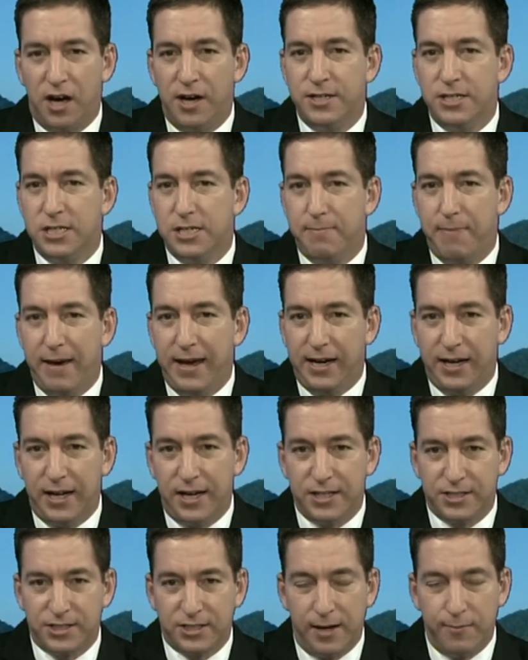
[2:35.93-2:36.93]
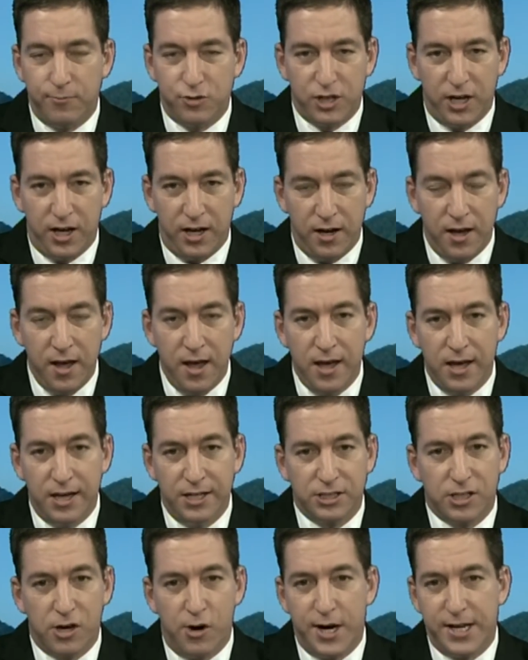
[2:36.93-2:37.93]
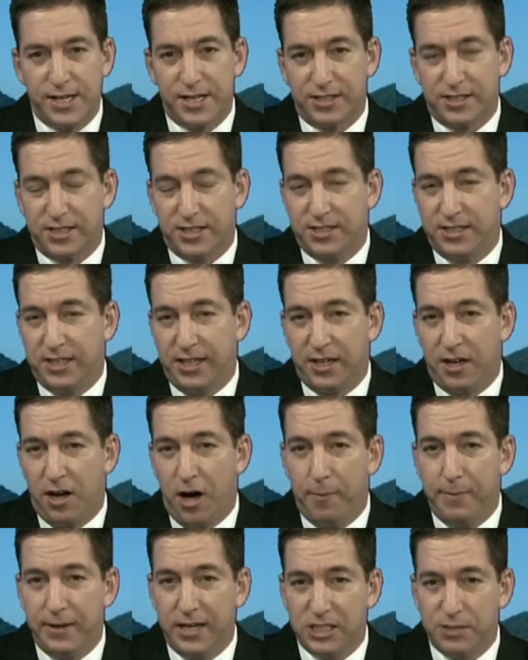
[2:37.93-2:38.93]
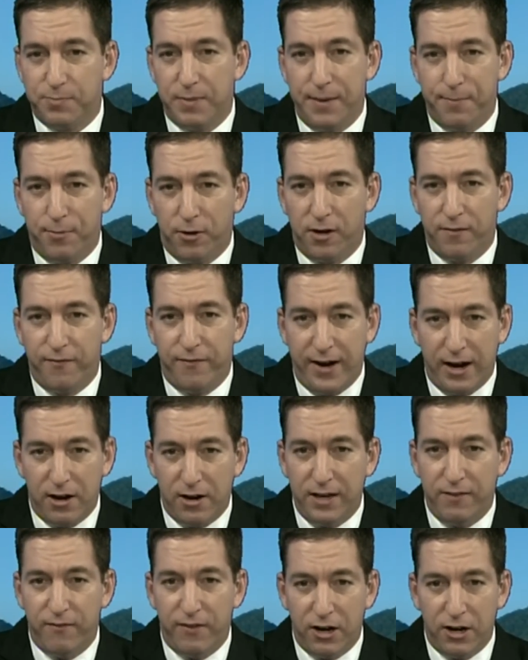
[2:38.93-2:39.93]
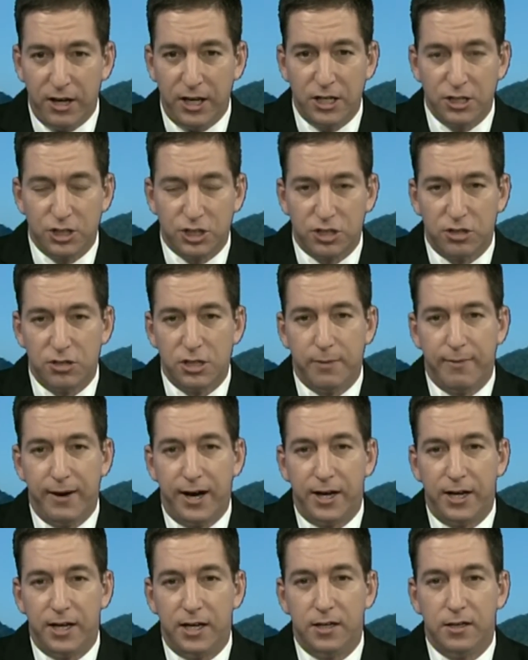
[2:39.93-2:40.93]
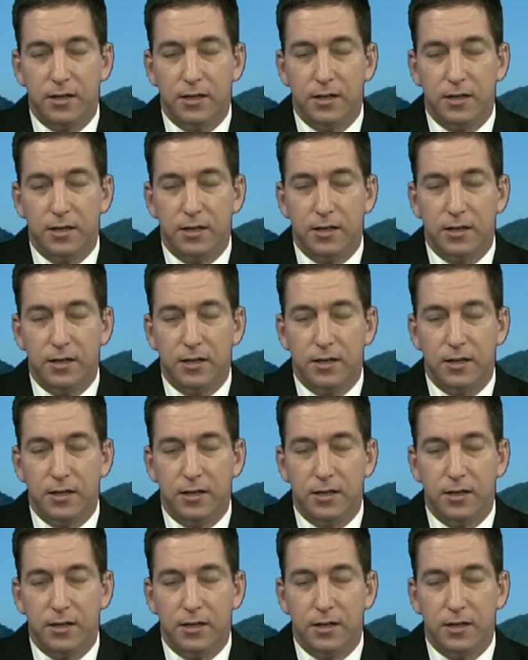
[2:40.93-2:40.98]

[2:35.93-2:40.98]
undebated assumption is going to succeed at all, because people are very, very concerned about it.